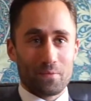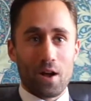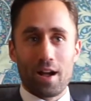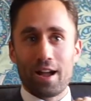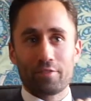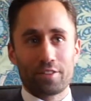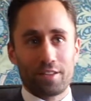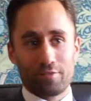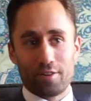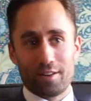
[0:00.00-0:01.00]
Well, I have to
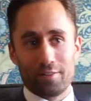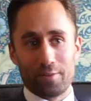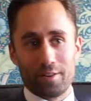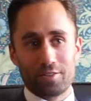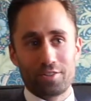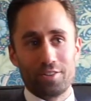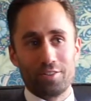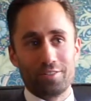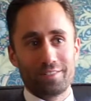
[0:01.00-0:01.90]
give credit where it's due.